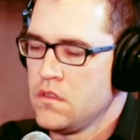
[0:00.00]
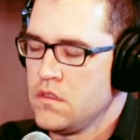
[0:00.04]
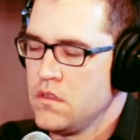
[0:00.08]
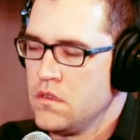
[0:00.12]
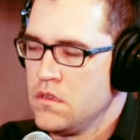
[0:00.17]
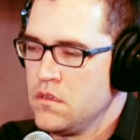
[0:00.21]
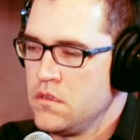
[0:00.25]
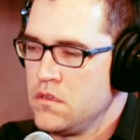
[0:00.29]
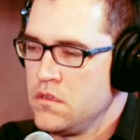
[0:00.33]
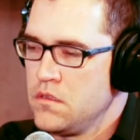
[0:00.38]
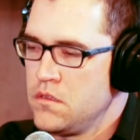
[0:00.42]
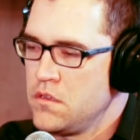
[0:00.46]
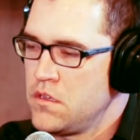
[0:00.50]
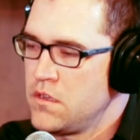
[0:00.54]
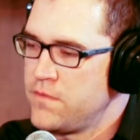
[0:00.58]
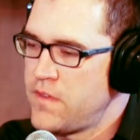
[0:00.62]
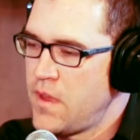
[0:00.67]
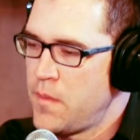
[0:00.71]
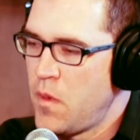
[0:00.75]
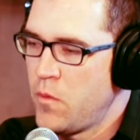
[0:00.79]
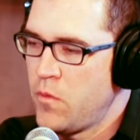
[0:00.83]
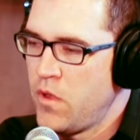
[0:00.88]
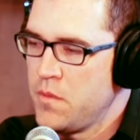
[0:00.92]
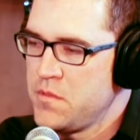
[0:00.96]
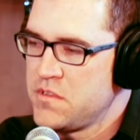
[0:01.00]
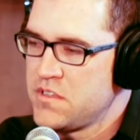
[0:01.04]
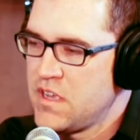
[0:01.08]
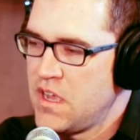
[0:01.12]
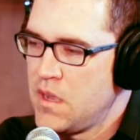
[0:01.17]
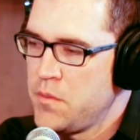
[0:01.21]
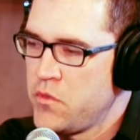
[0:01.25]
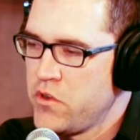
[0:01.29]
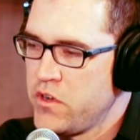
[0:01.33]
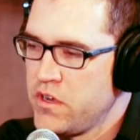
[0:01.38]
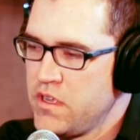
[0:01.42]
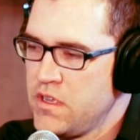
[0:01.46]
you can find my
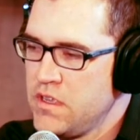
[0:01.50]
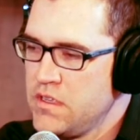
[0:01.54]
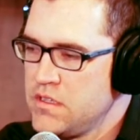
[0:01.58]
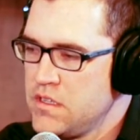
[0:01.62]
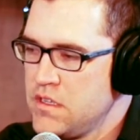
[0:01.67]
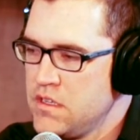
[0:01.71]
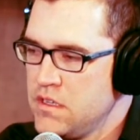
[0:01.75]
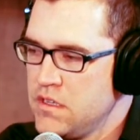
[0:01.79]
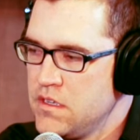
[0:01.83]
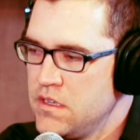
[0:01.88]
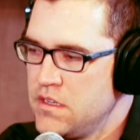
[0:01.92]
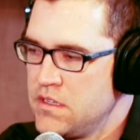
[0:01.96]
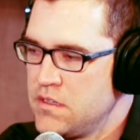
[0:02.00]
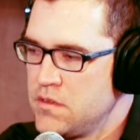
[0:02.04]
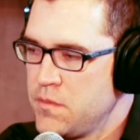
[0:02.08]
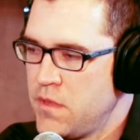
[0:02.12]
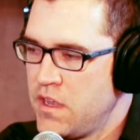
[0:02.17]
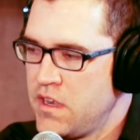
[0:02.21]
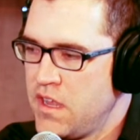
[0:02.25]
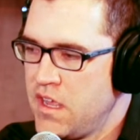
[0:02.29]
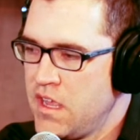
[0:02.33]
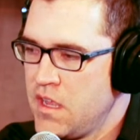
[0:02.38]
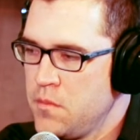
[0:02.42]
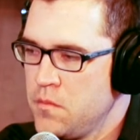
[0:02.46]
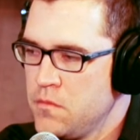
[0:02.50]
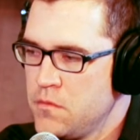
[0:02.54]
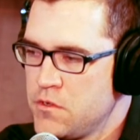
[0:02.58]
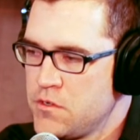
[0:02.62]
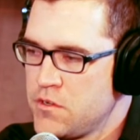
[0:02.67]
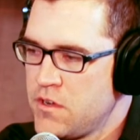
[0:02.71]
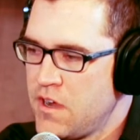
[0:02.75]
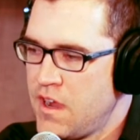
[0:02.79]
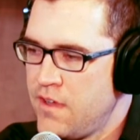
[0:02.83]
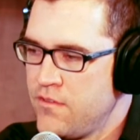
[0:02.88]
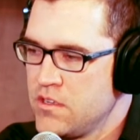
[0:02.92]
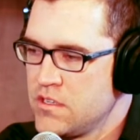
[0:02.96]
website pretty easy. It's my name,
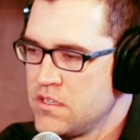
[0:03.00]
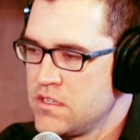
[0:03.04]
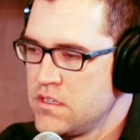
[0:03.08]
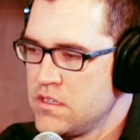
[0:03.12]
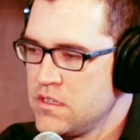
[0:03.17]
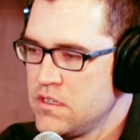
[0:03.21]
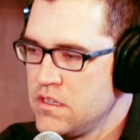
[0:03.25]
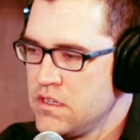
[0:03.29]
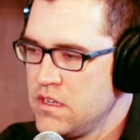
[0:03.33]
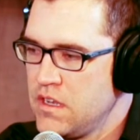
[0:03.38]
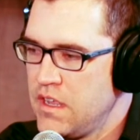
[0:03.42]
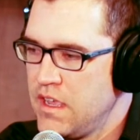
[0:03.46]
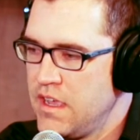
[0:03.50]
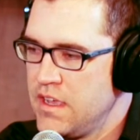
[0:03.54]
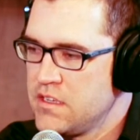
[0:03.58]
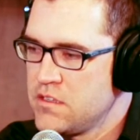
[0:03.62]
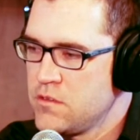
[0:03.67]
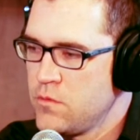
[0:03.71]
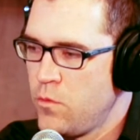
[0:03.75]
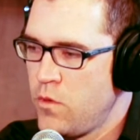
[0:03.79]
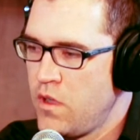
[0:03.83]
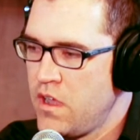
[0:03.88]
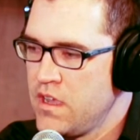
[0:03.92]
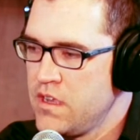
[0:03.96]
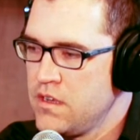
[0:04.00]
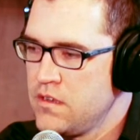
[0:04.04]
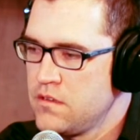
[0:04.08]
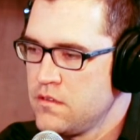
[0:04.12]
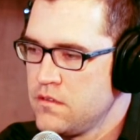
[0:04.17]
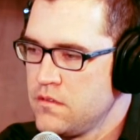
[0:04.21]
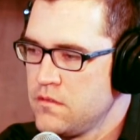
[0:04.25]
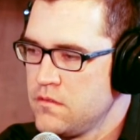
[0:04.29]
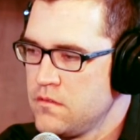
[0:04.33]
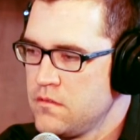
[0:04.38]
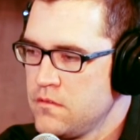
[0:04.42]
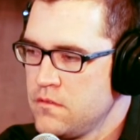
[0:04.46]

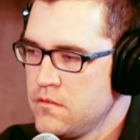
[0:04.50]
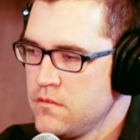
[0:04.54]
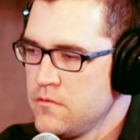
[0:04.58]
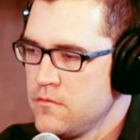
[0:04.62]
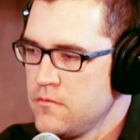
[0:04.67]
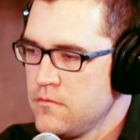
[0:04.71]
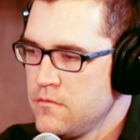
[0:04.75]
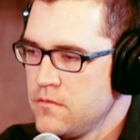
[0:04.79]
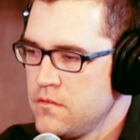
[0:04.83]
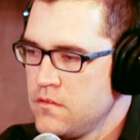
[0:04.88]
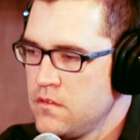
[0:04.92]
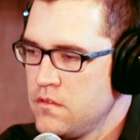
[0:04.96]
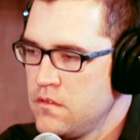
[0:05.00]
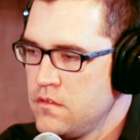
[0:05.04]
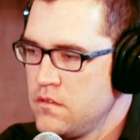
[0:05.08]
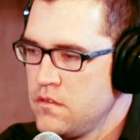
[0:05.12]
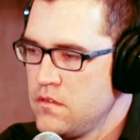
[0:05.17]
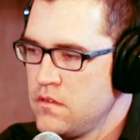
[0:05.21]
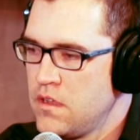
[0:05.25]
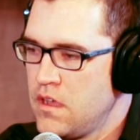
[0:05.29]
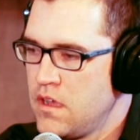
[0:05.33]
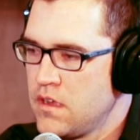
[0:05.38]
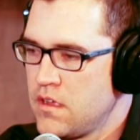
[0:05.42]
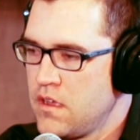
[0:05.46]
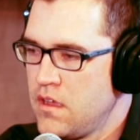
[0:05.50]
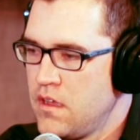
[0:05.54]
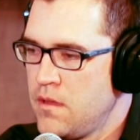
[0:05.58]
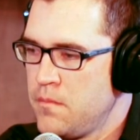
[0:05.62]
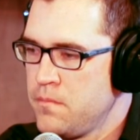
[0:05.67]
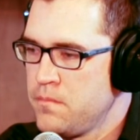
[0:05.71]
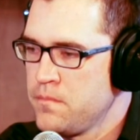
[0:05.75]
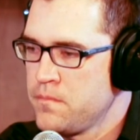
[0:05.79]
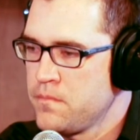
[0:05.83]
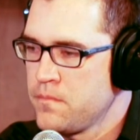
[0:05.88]
TravisSWhite.com.